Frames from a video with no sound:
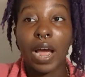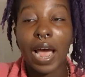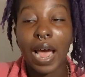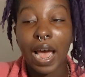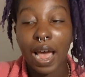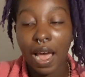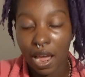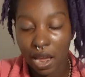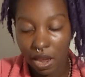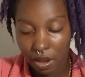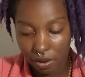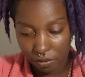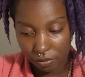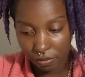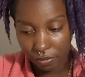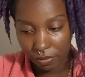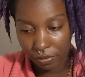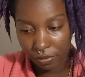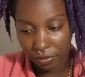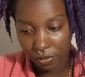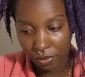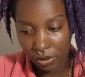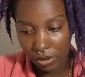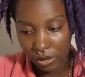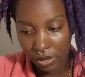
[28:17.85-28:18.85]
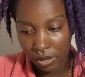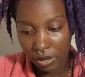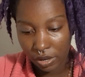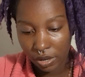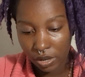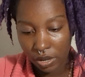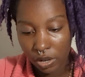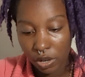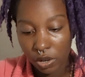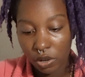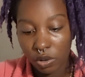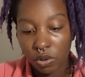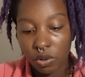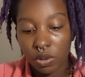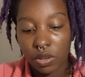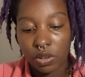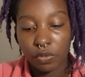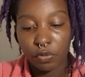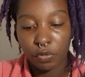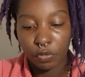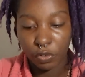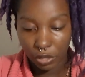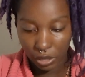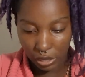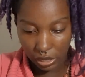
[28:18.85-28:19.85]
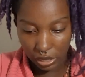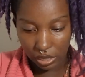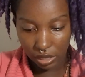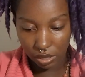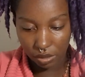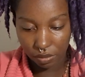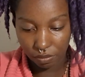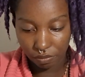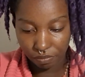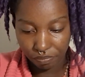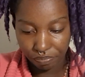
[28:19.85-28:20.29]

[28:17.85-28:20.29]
have. You can feel it.